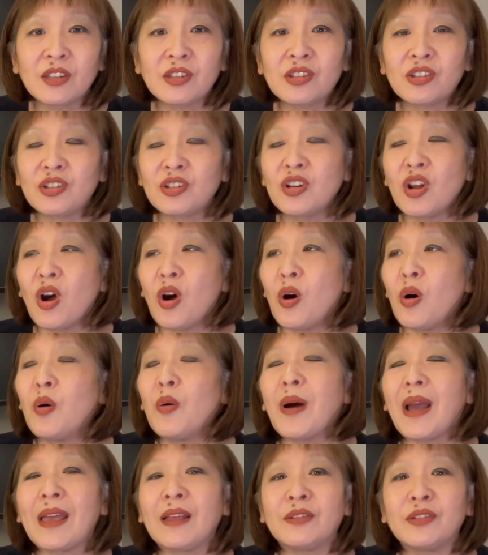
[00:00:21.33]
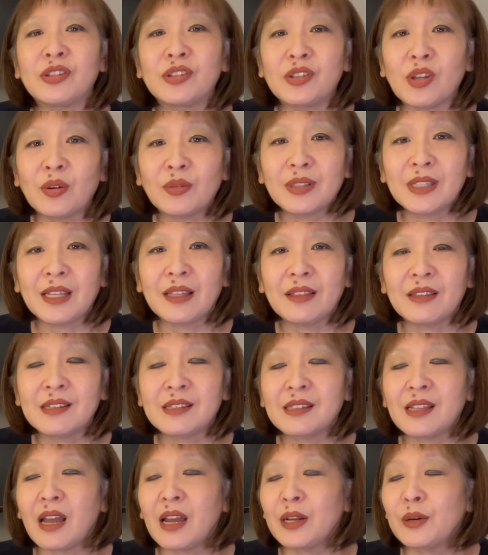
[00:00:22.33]
snow and salting the
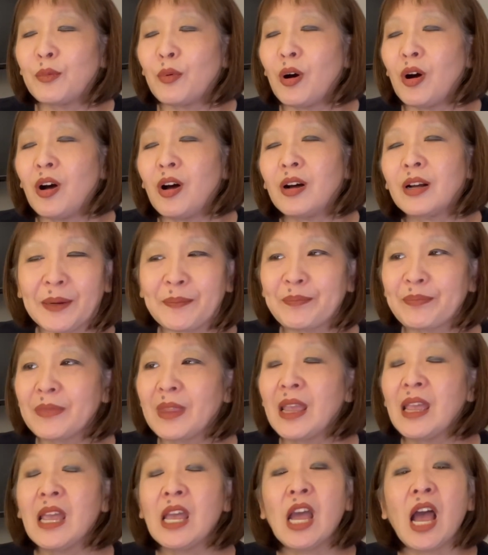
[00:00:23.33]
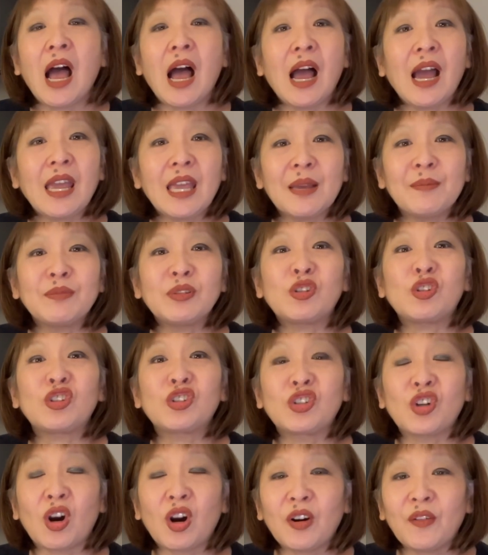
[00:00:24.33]
sidewalk. I am
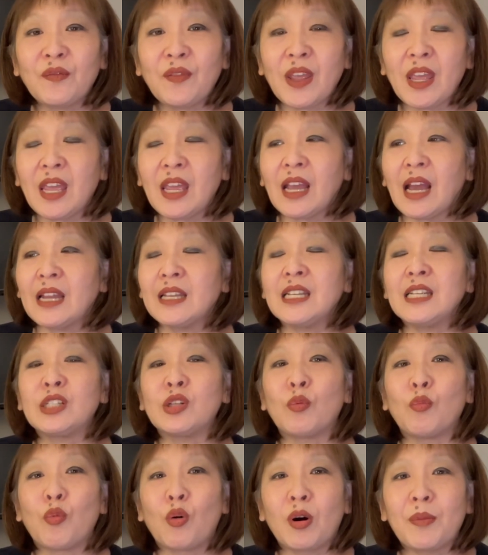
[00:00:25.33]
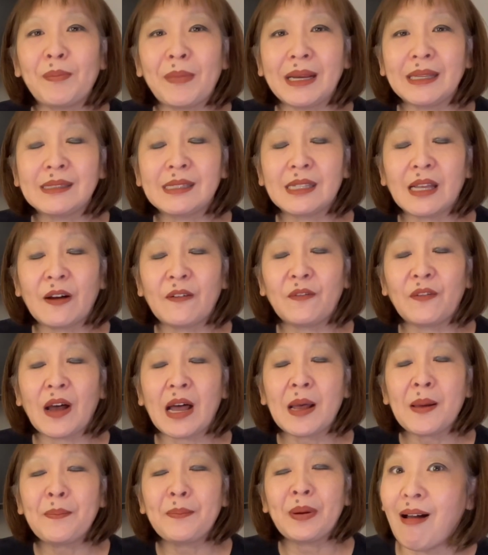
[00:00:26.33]
starving. I need to warm myself
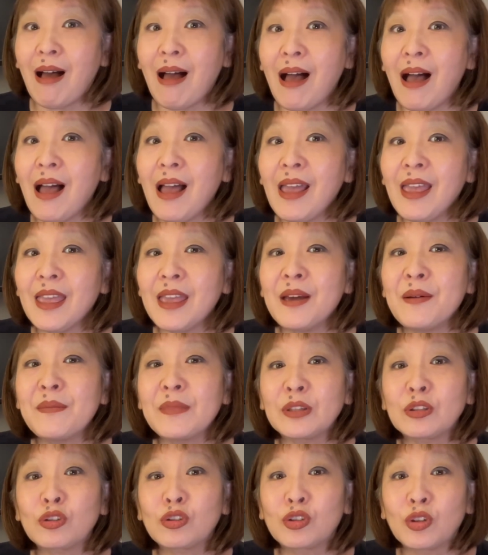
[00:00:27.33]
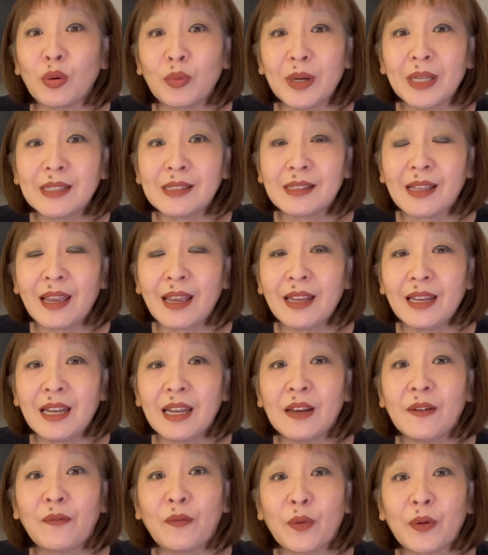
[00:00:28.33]
up. I am so
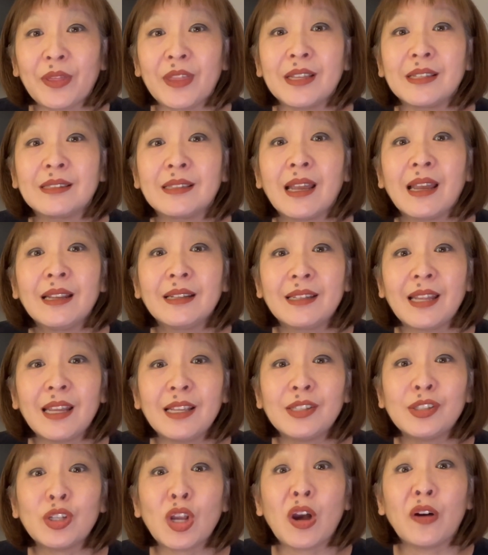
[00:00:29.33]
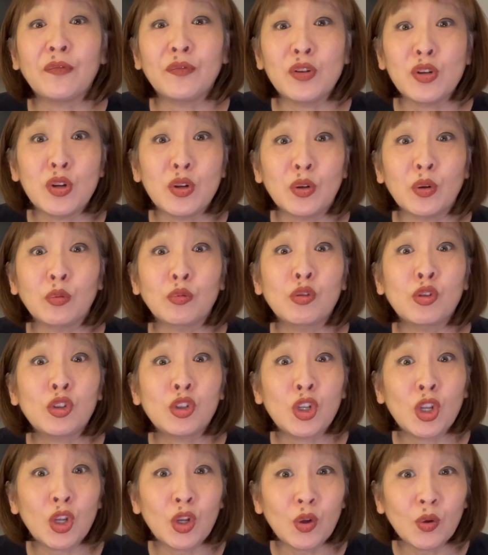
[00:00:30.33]
excited for this Taste of Noodles
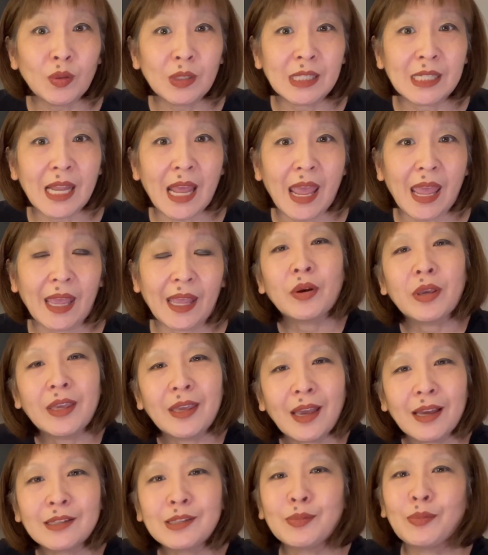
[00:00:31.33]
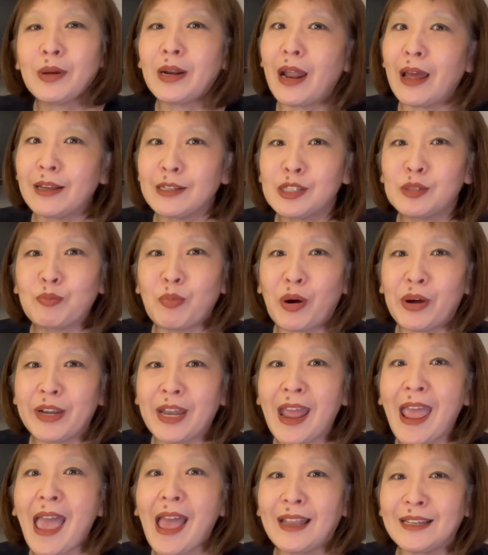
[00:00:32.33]
Tuesday. Guess what I
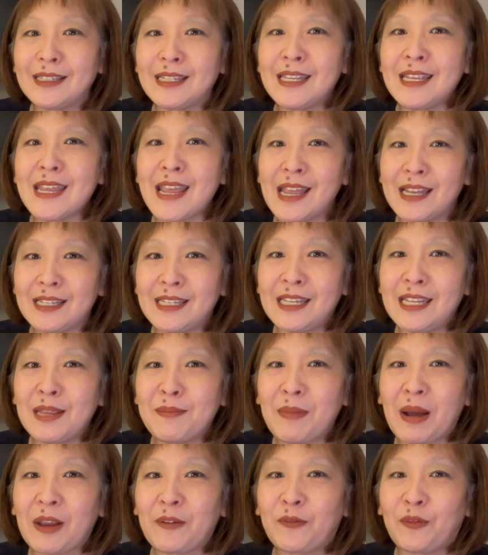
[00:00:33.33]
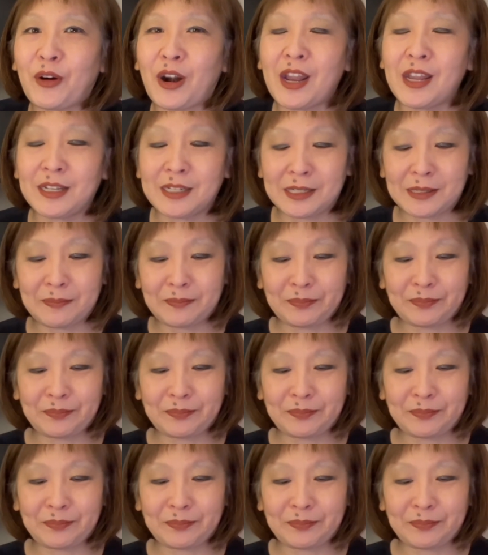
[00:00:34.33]
spotted at TNT, my friend?